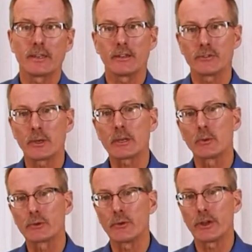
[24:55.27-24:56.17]
is
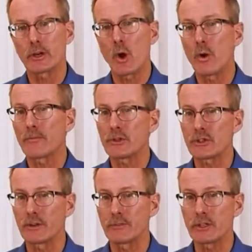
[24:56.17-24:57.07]
equal to the
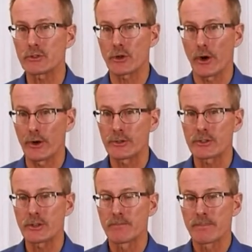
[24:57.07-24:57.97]
coefficient of discharge,